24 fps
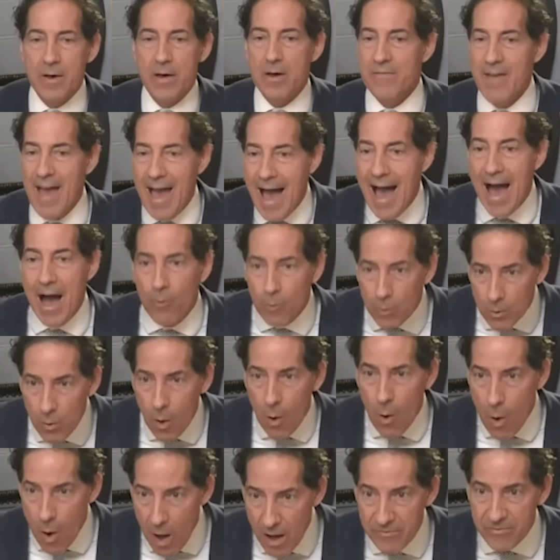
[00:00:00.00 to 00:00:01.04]
of
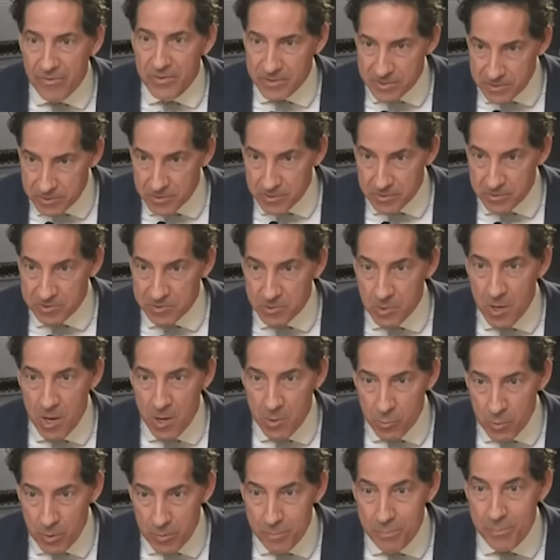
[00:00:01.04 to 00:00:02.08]
our officers
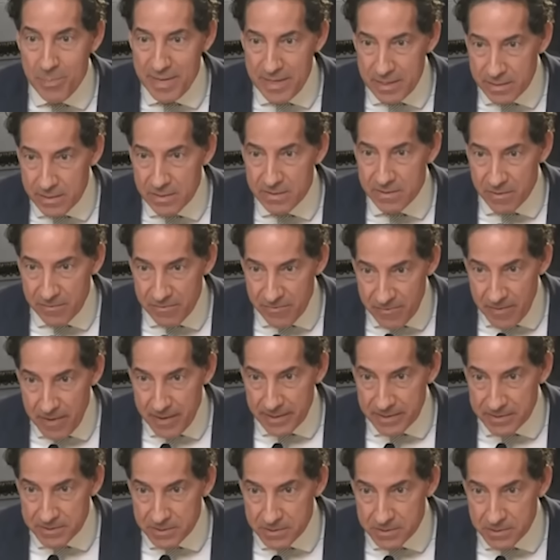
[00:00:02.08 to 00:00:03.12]
were beaten in the
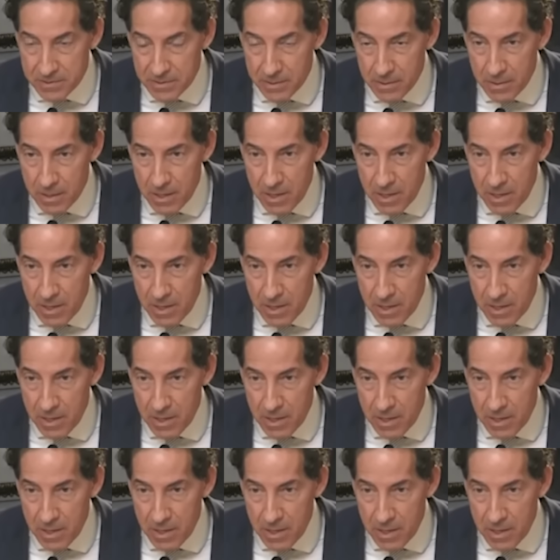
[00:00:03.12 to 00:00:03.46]
face